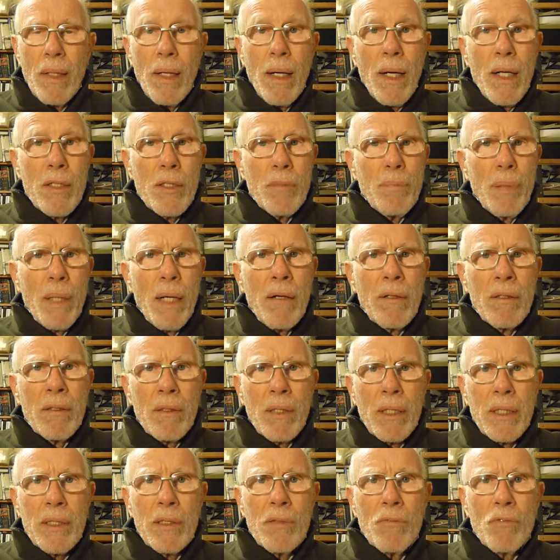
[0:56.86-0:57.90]
And
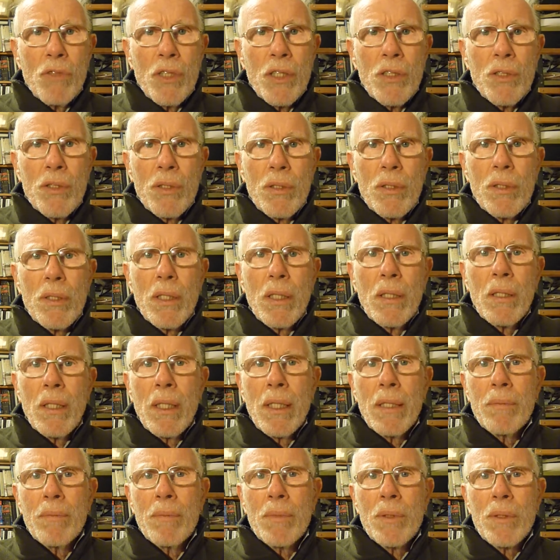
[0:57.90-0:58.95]
apparently, in recent
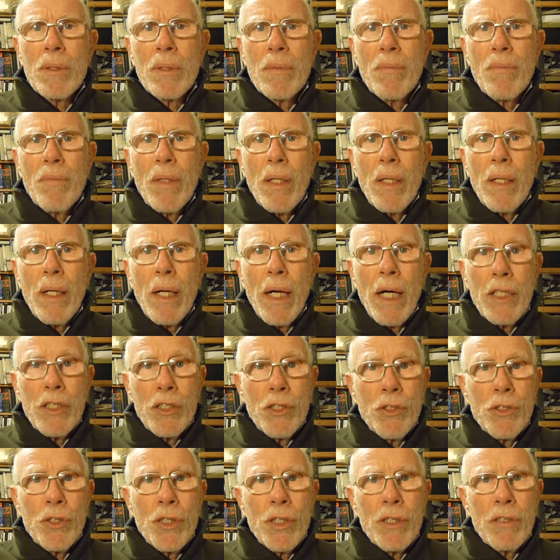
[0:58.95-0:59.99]
times,
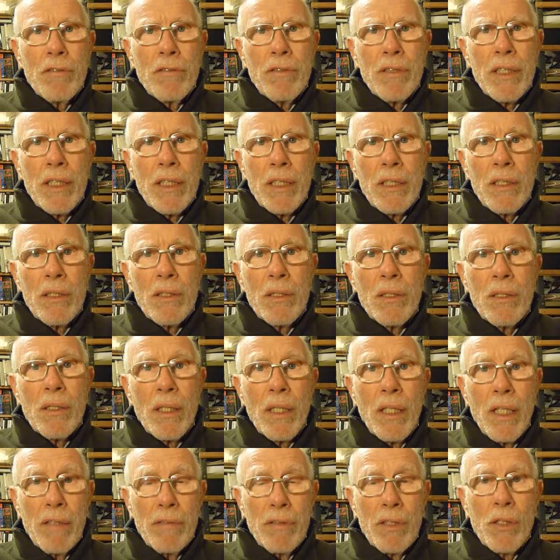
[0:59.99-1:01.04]
HGVs,
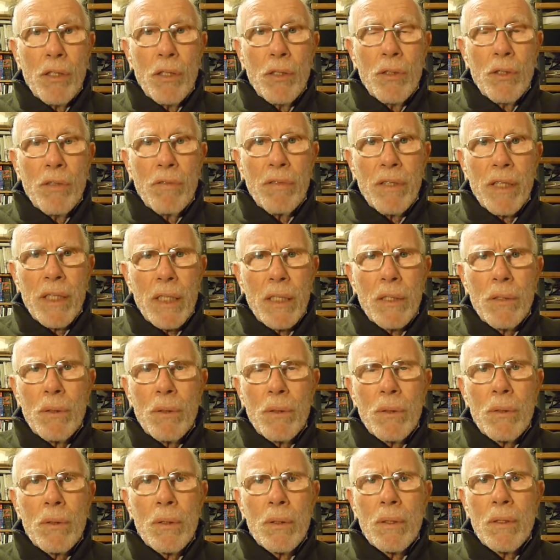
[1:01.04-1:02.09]
heavy goods
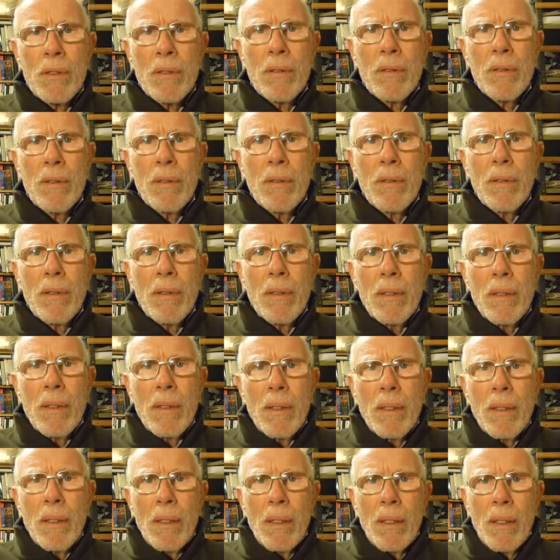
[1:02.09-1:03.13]
vehicles,
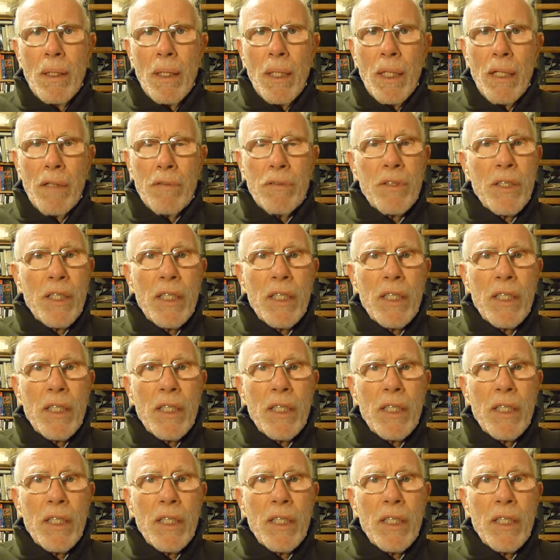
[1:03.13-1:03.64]
have